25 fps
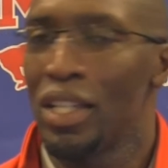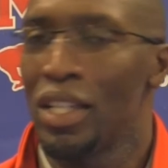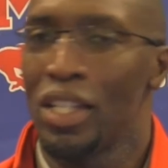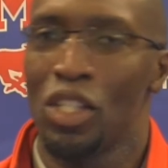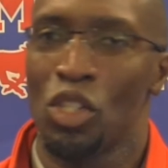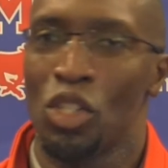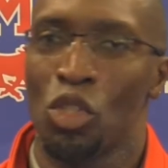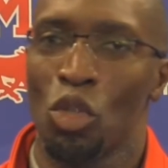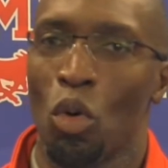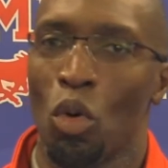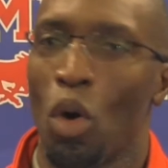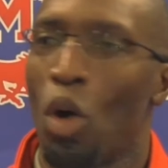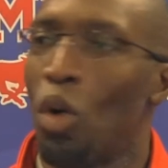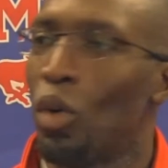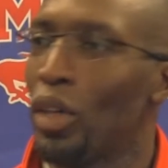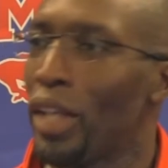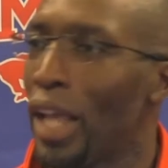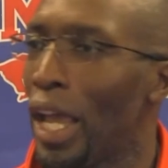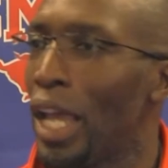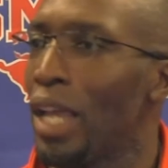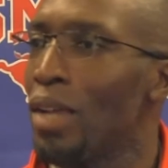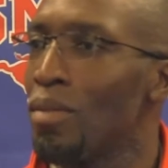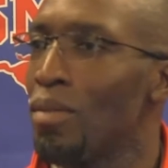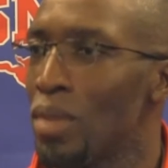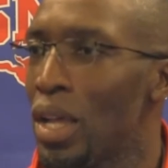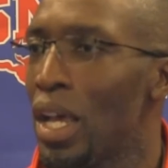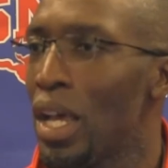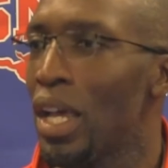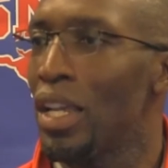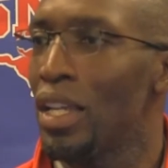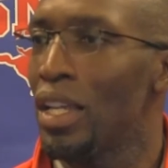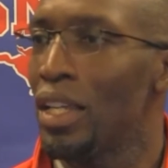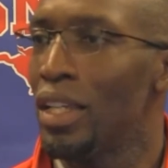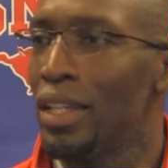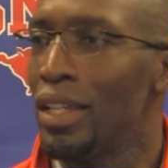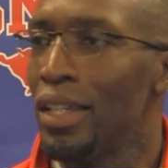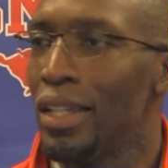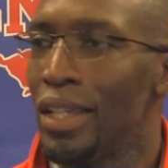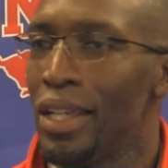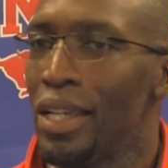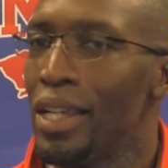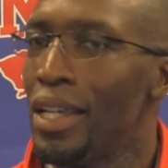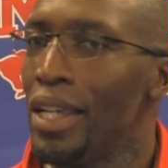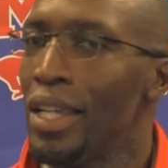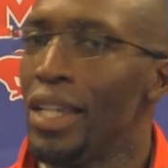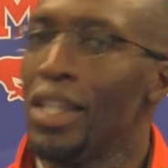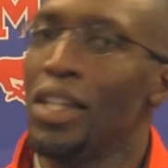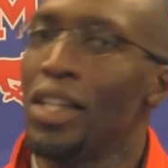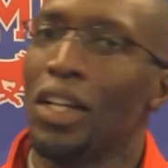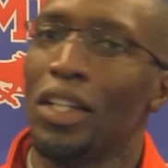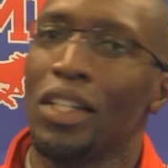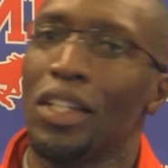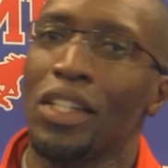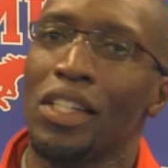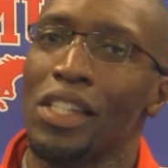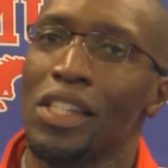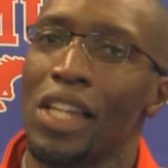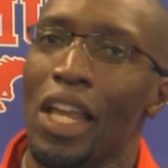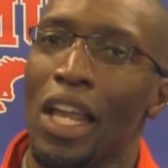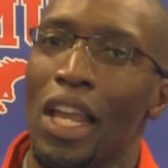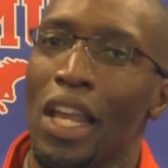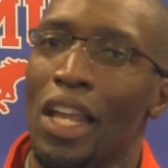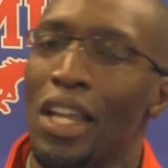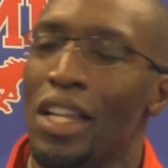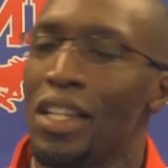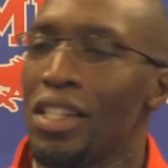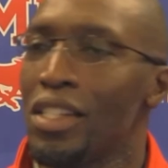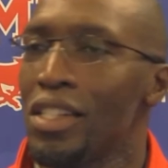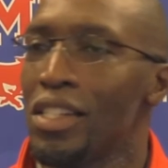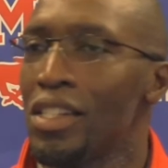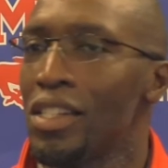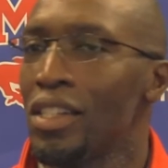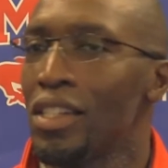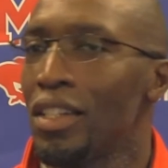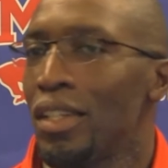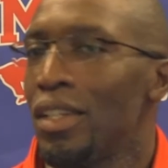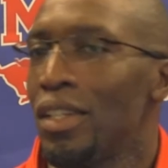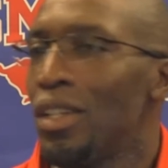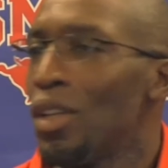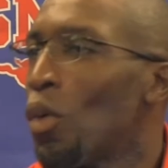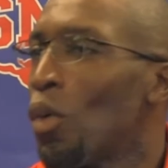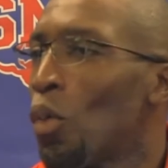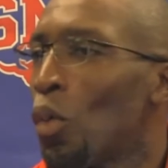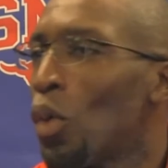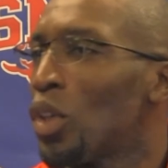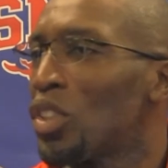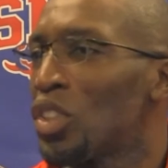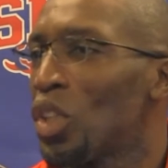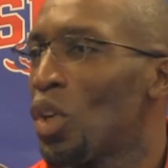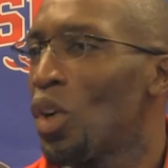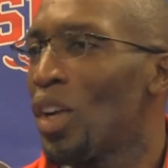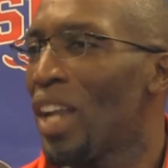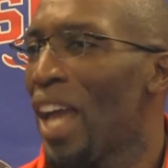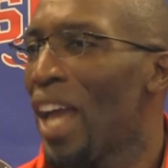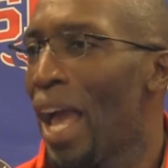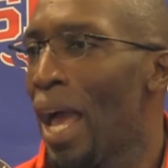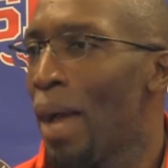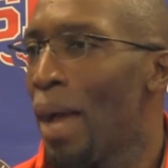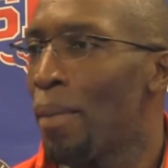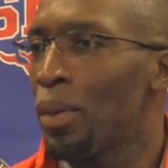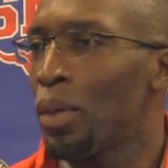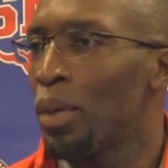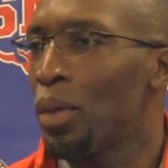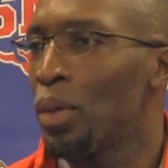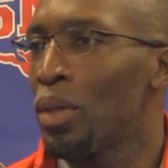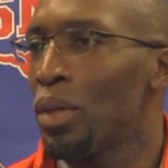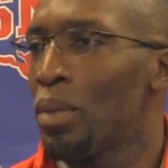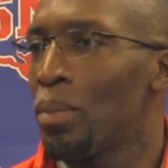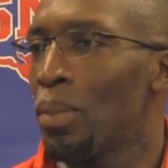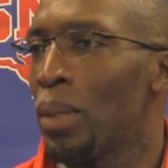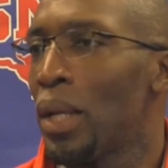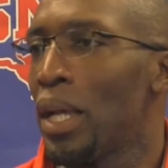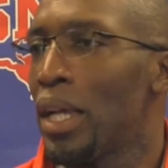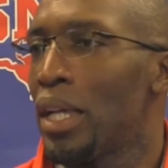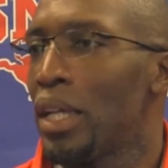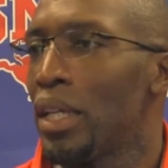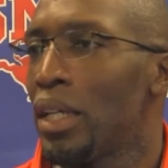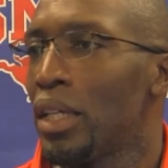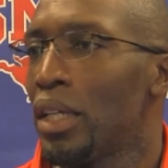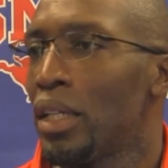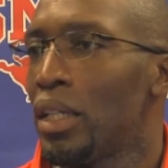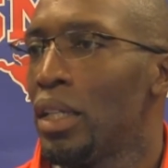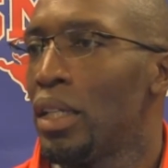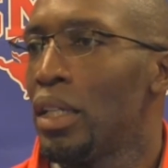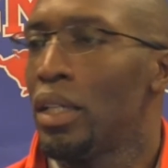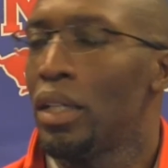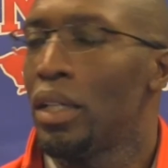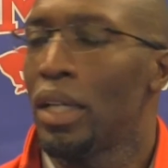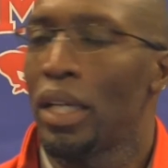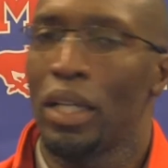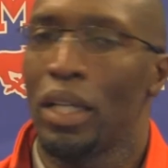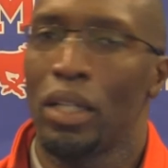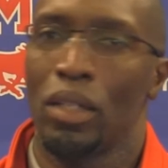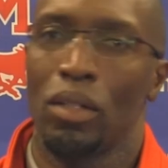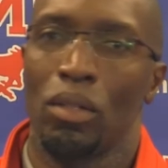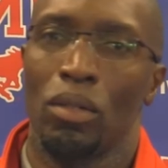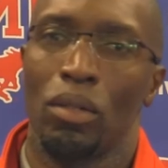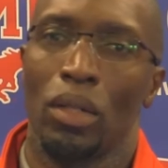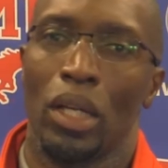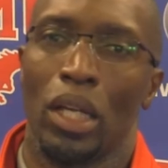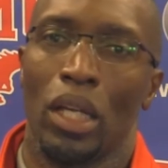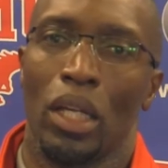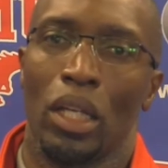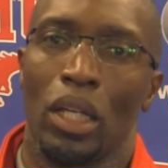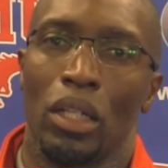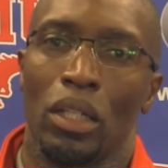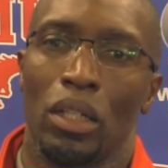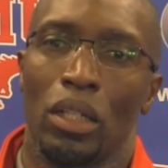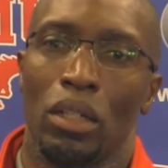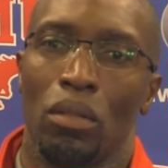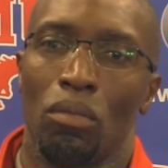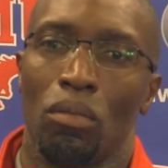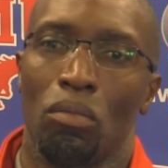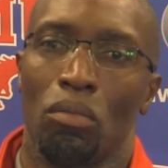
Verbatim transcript: And so on game day, he understands what's going to happen on the play. And and